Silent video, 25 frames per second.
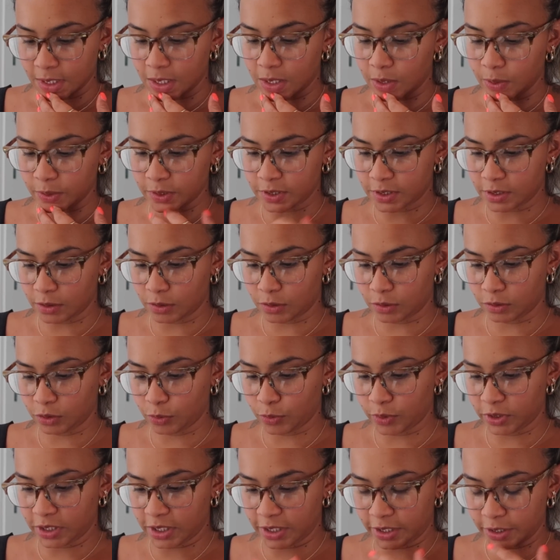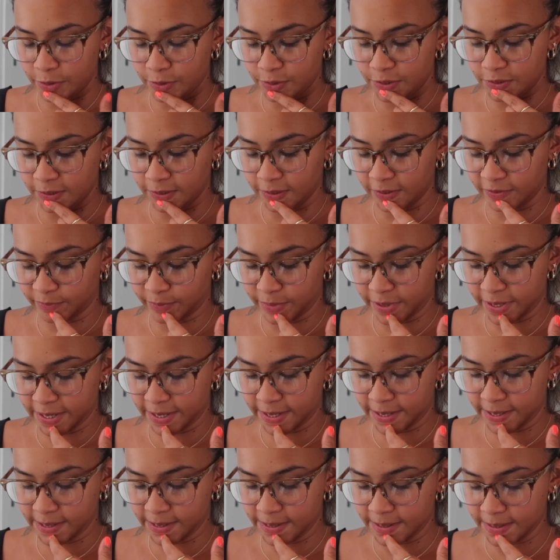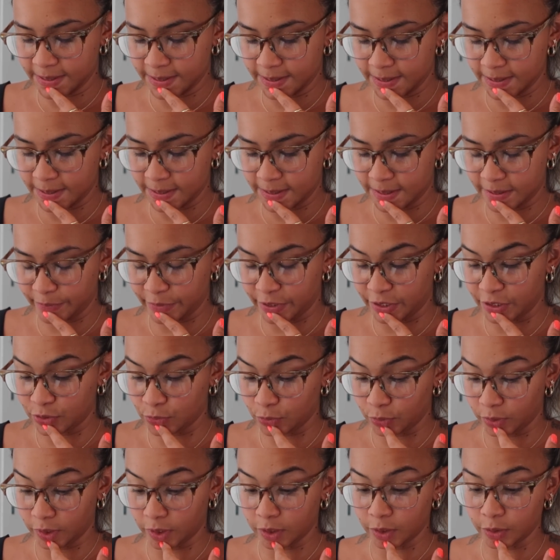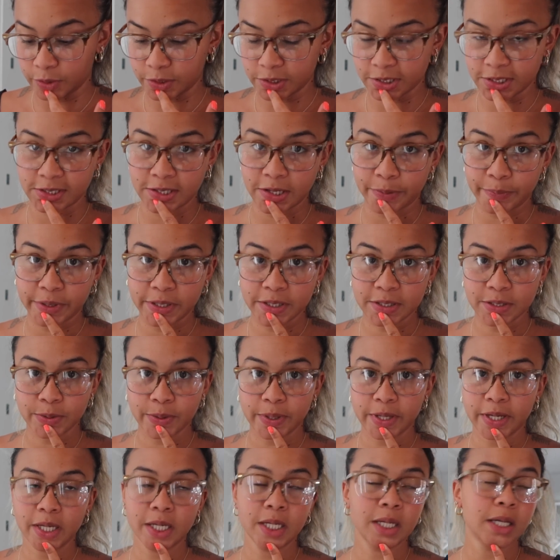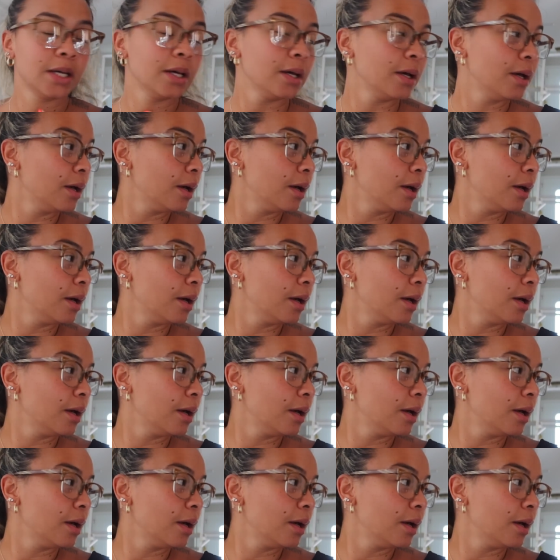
Oh, it's the one that I used to live by. I mean, it's really close, it's 10 minutes away.